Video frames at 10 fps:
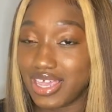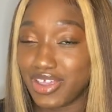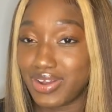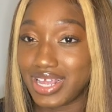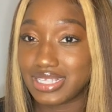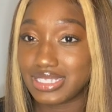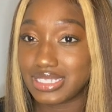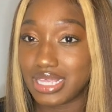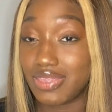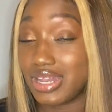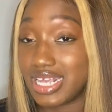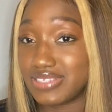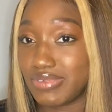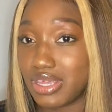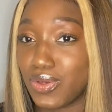in the next
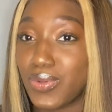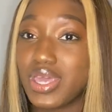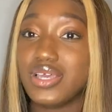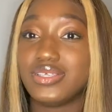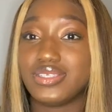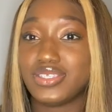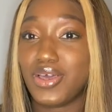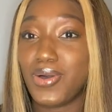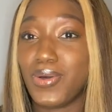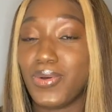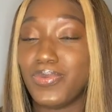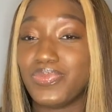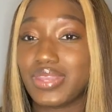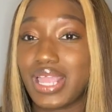video. So